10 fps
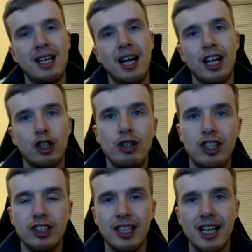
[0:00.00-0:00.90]

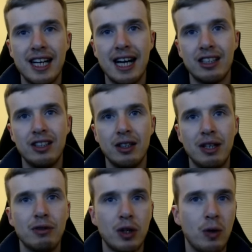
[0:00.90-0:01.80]
creatures in the deck. He
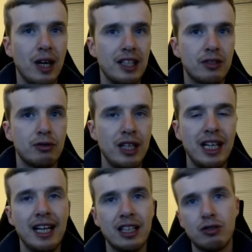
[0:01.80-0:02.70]
requires 3
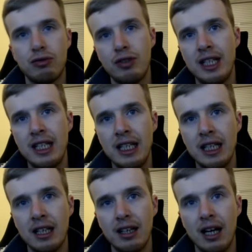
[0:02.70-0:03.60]
lakes, 3
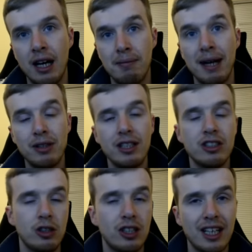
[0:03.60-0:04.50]
mountains, so you
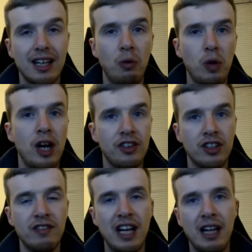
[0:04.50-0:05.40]
can take a little while to
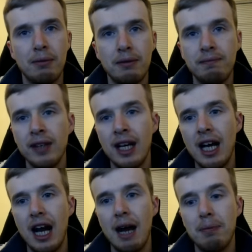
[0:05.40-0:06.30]
develop,
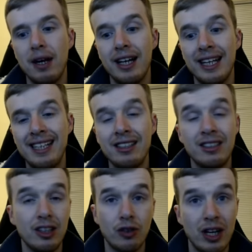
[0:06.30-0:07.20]
but he is
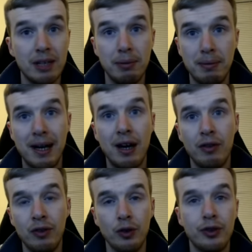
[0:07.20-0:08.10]
incredibly
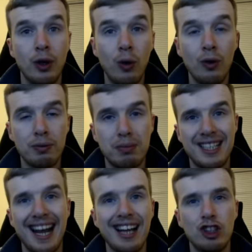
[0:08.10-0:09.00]
powerful. Taunt,
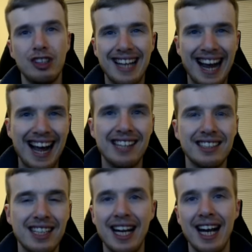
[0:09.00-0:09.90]
protection, and an
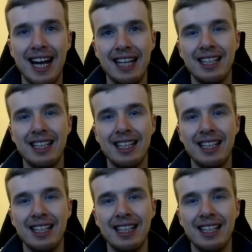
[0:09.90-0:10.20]
8/8